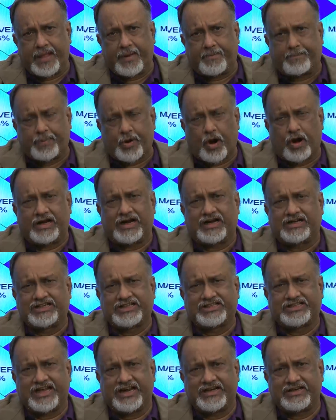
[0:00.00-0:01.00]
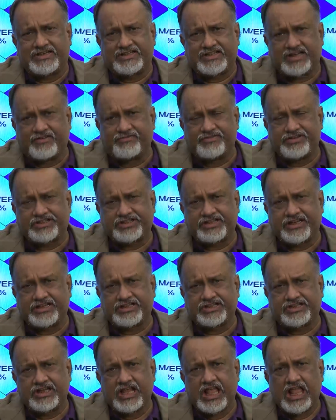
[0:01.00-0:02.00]
products and
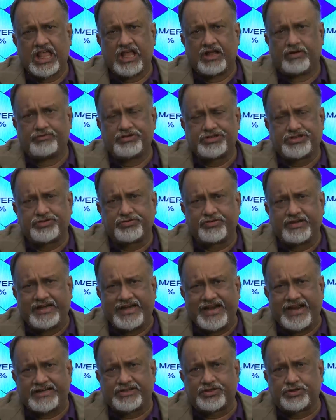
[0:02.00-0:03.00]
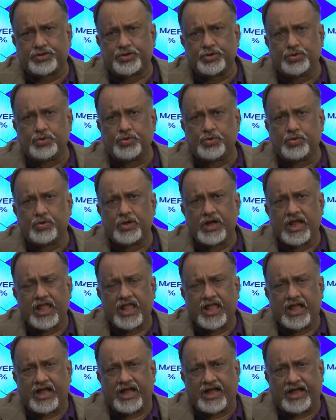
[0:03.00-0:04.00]
services which relate to
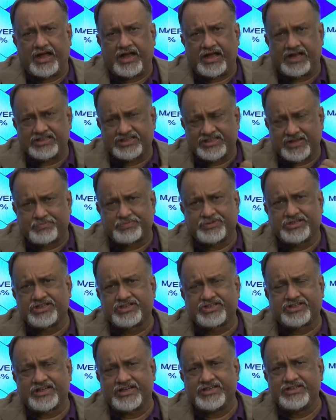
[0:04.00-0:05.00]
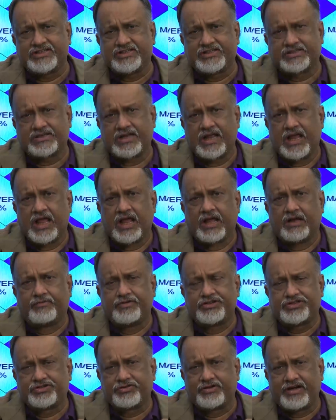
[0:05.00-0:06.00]
subsistence,
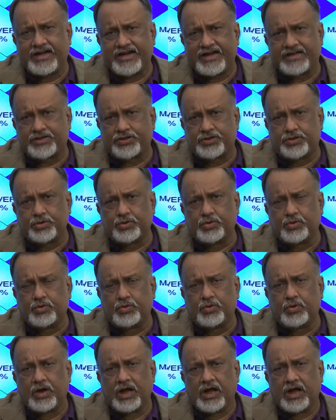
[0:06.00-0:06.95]
which relate to